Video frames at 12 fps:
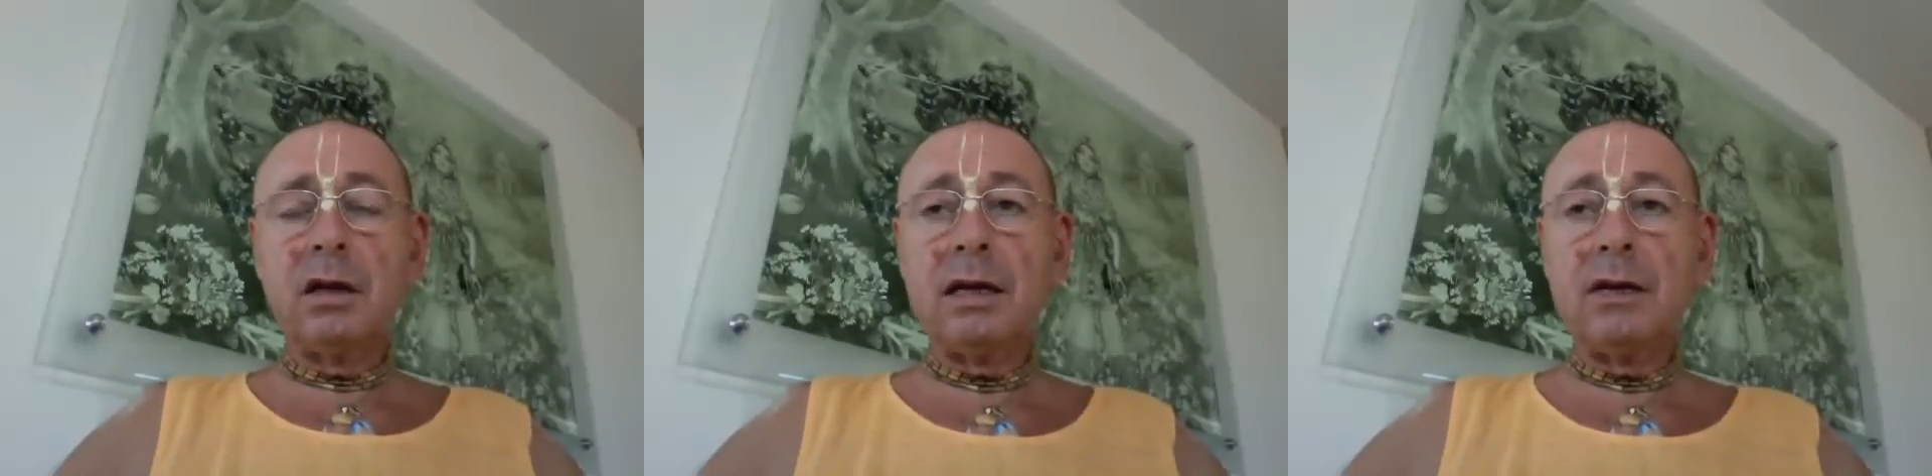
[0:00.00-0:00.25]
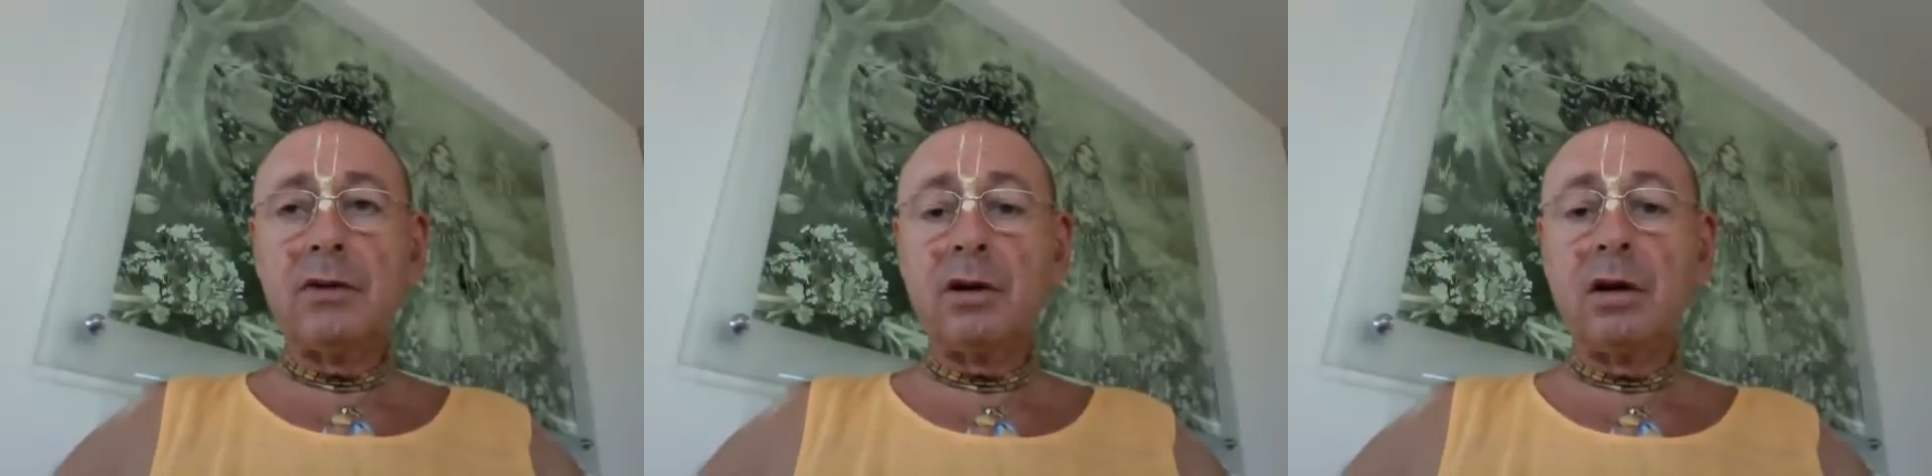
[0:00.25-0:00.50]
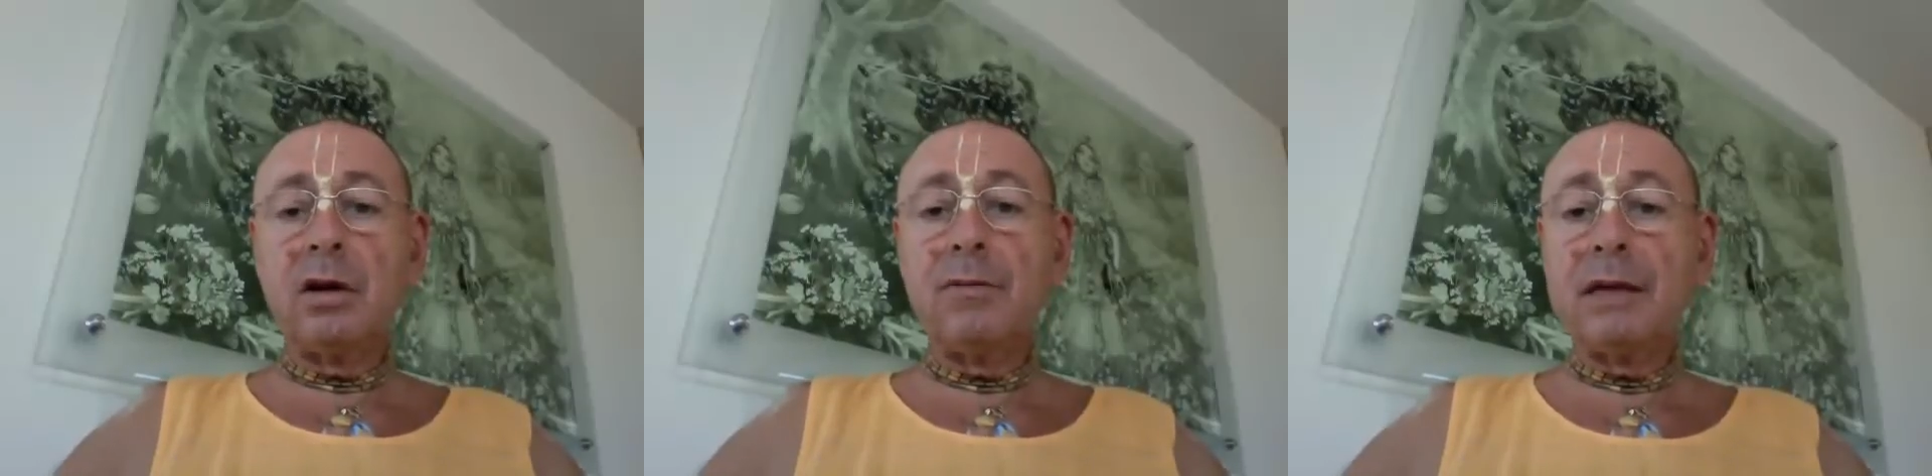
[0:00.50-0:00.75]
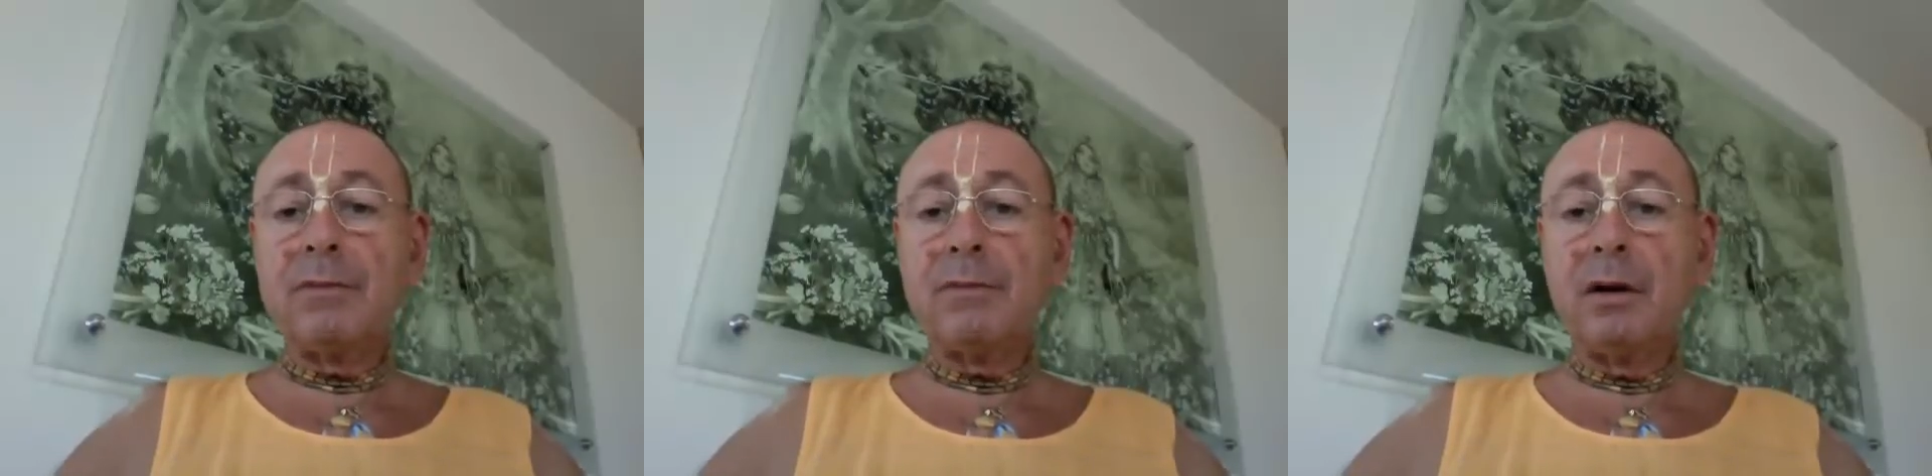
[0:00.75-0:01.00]
how to combat
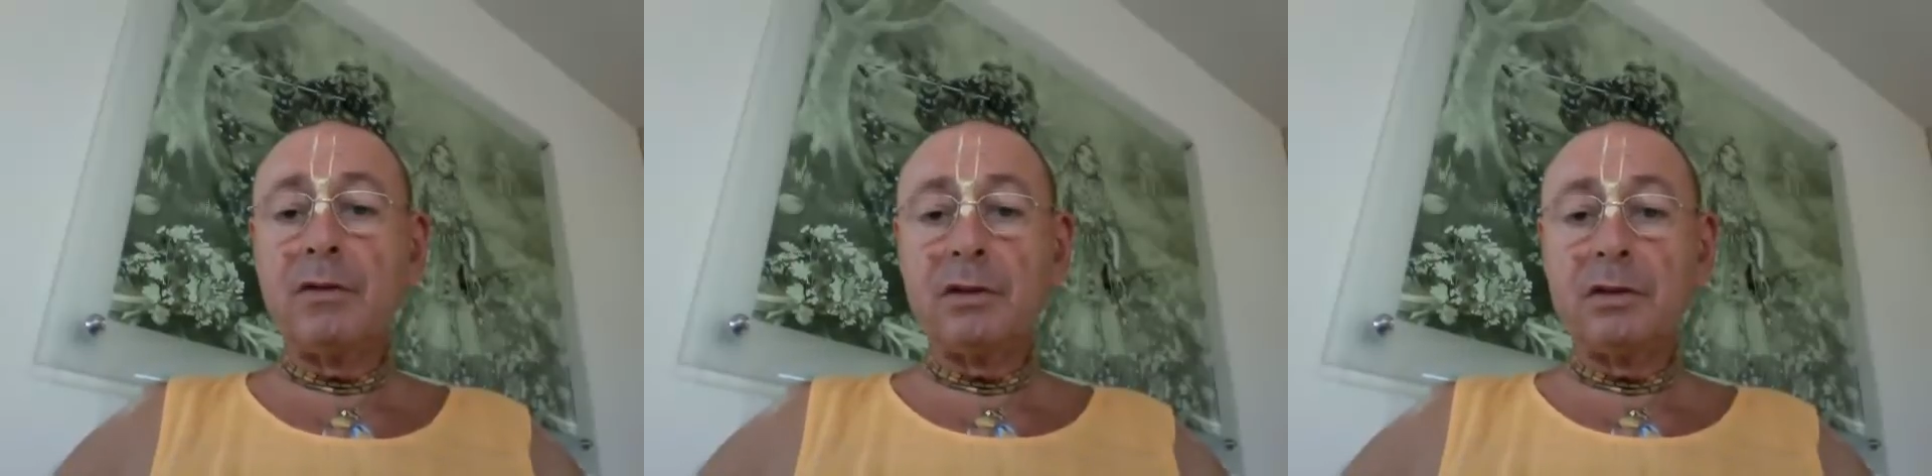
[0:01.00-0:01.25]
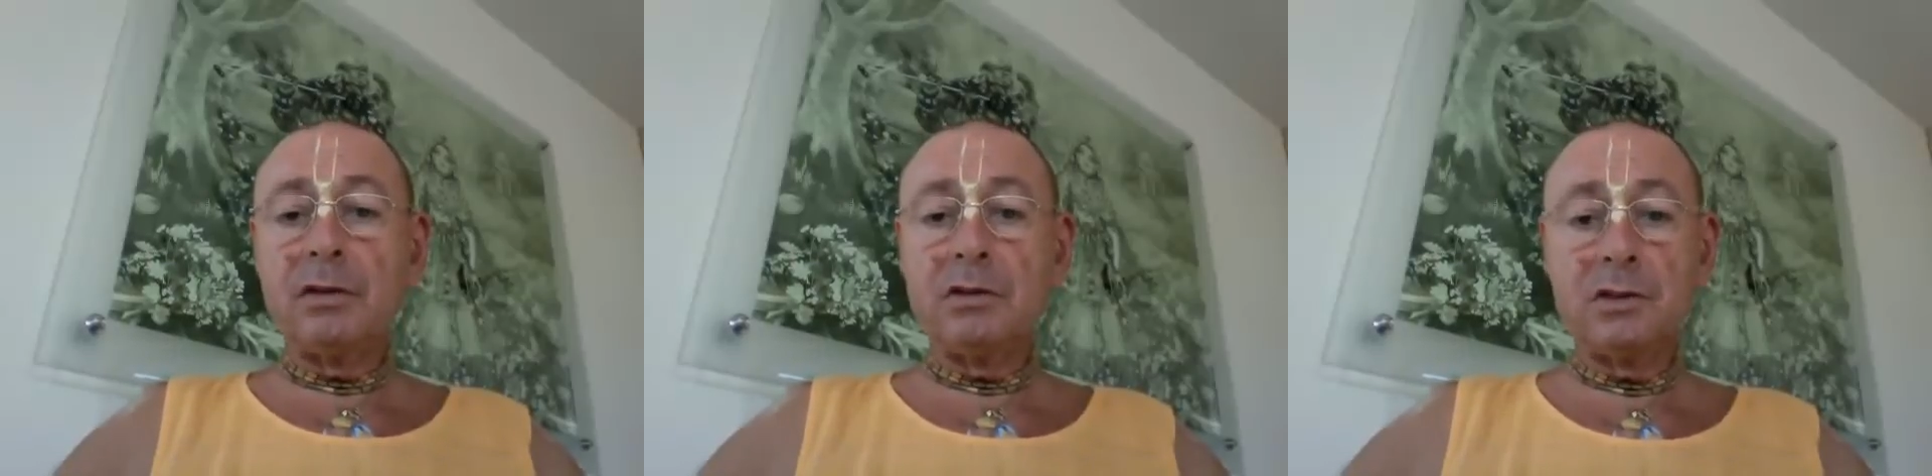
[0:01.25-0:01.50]
poverty and